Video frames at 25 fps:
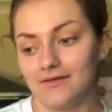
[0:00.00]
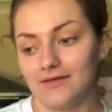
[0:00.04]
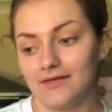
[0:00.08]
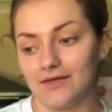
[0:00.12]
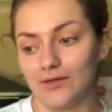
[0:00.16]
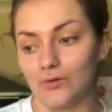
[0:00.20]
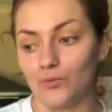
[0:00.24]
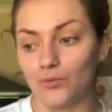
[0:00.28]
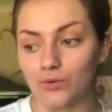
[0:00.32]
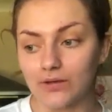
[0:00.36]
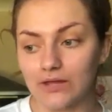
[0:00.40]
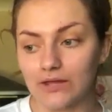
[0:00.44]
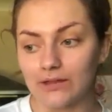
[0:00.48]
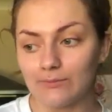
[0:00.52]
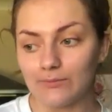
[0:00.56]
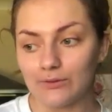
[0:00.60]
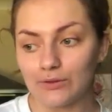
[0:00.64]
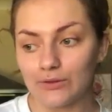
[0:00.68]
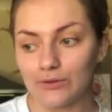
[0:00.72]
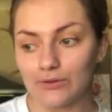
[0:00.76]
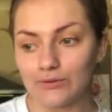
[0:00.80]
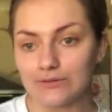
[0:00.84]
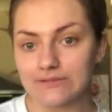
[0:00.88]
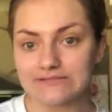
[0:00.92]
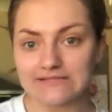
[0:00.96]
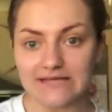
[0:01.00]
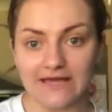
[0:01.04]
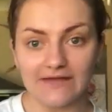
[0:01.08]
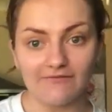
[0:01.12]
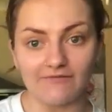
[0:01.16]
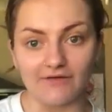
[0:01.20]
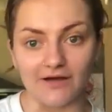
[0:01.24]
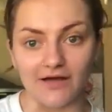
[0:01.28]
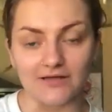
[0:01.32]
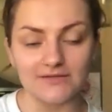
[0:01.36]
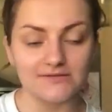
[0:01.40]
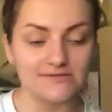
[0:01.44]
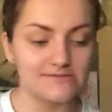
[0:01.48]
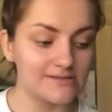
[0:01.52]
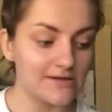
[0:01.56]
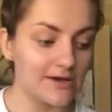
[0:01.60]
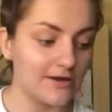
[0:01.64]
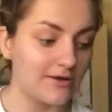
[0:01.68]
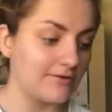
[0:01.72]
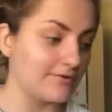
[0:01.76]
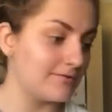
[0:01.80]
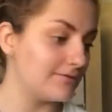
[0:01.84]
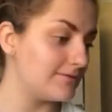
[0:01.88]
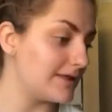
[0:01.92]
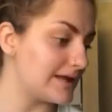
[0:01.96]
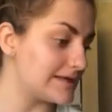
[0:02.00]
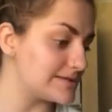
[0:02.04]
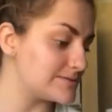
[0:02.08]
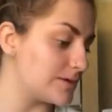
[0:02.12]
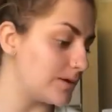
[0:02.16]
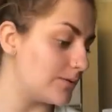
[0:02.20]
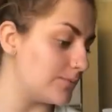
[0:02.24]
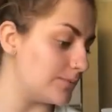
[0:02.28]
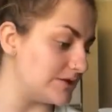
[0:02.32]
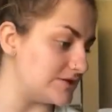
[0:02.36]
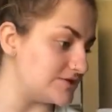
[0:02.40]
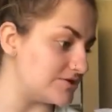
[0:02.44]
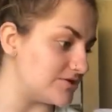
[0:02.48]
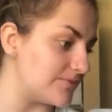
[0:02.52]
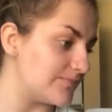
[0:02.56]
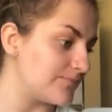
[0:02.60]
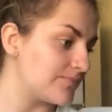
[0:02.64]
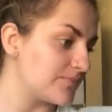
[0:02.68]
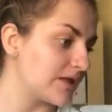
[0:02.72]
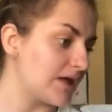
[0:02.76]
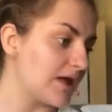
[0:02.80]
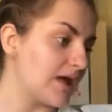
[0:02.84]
it will keep you safer. So that's why we do it.